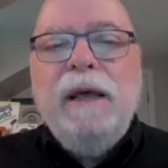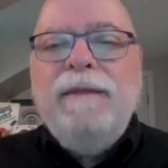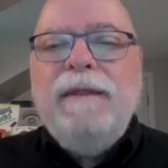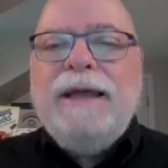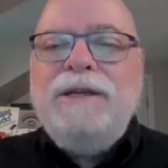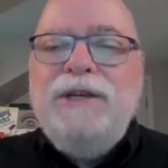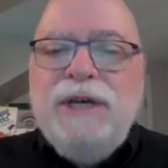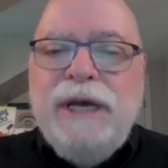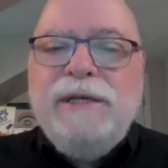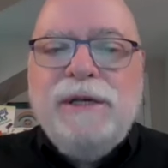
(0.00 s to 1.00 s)
that
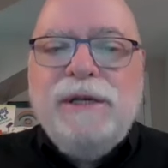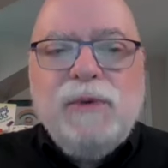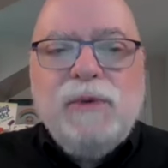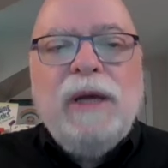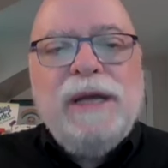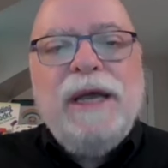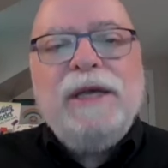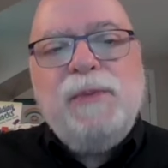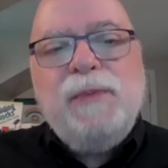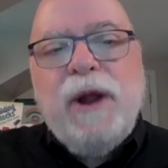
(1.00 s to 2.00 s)
Jesus was
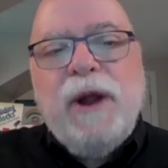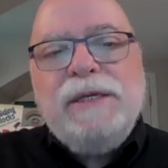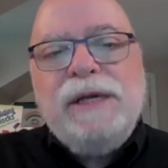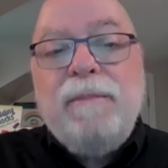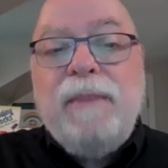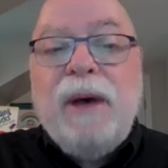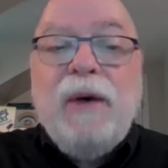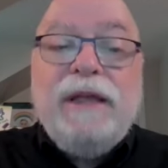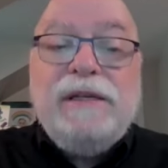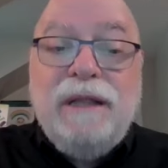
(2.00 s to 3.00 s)
expressing both
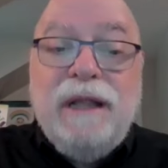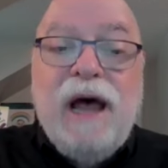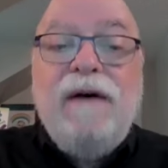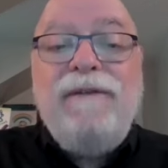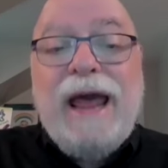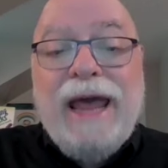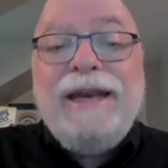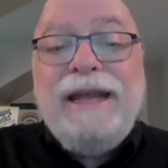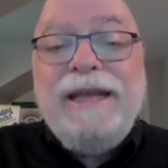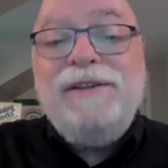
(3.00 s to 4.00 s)
his love
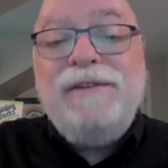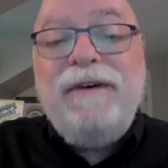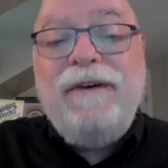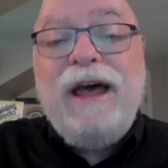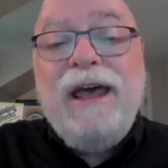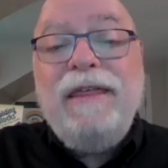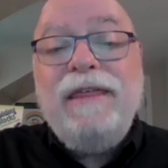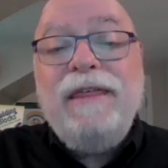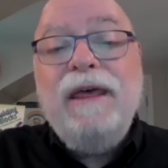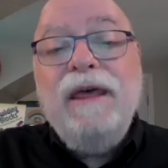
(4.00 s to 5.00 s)
and his faith
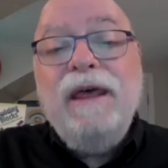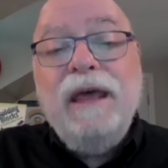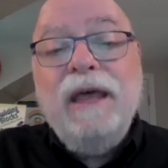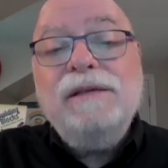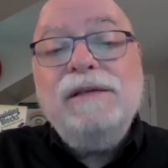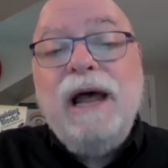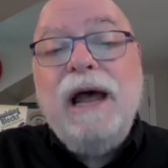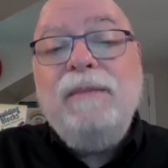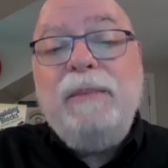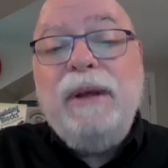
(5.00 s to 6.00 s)
in
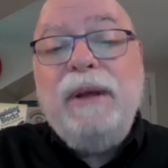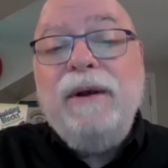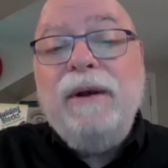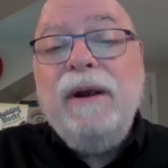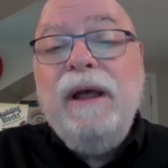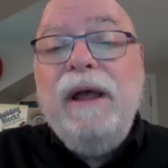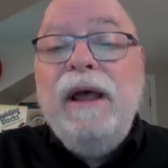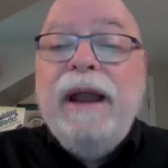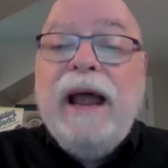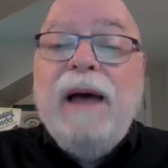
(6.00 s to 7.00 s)
Simon Peter.
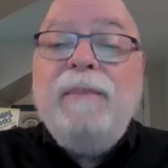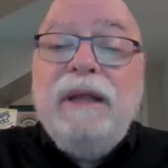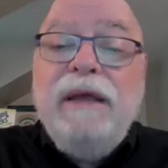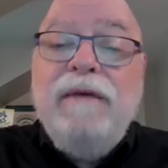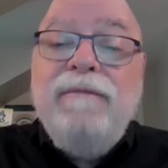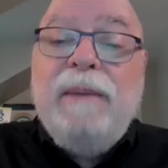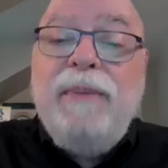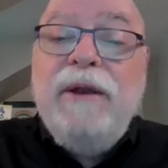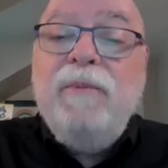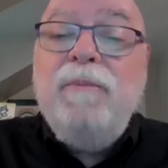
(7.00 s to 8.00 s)
And I believe that
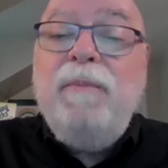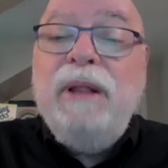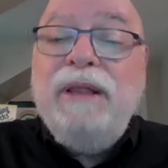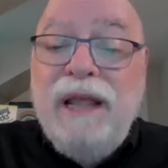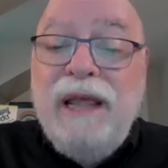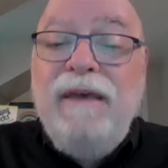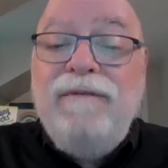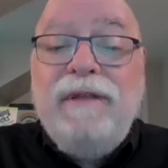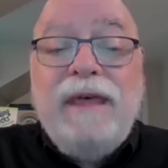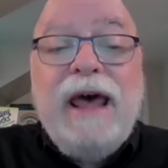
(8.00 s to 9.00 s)
Peter
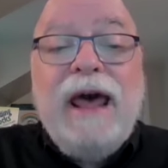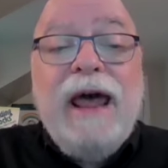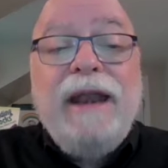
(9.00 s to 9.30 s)
believed that